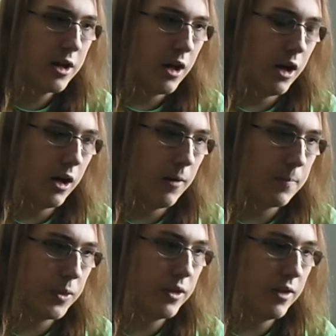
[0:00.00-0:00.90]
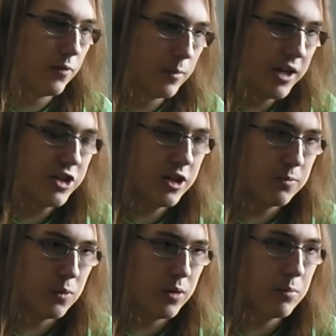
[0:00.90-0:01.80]
The information is
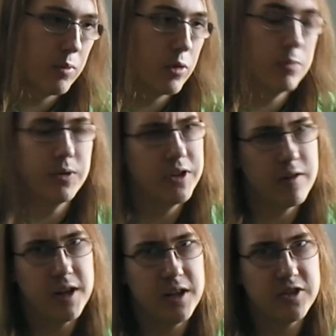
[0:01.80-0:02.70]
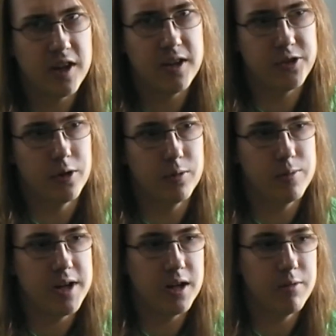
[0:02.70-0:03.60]
more important, but the grading scales are
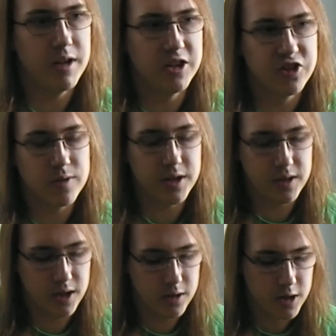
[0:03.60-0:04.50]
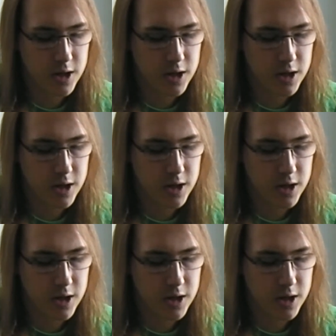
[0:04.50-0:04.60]
really, really strict here.